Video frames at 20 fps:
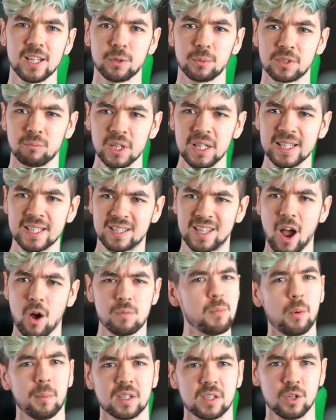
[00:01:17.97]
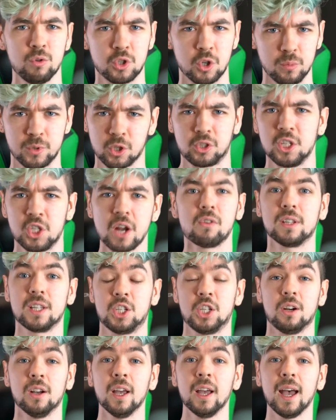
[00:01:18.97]
There was some really down moments on YouTube just in general
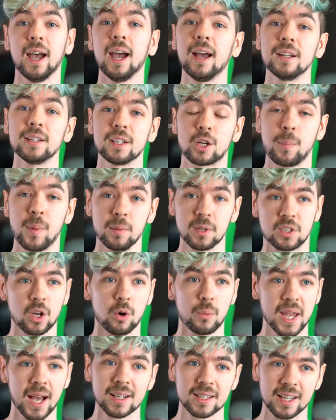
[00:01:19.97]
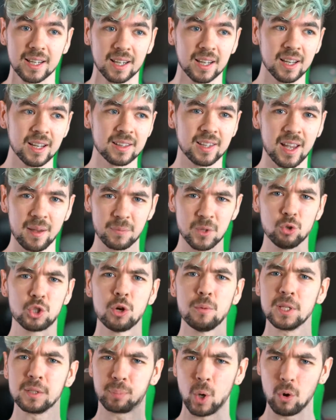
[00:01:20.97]
this year, and a couple of months ago we had like the
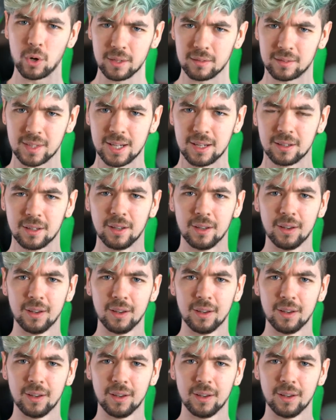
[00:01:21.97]
YouTube is broken thing,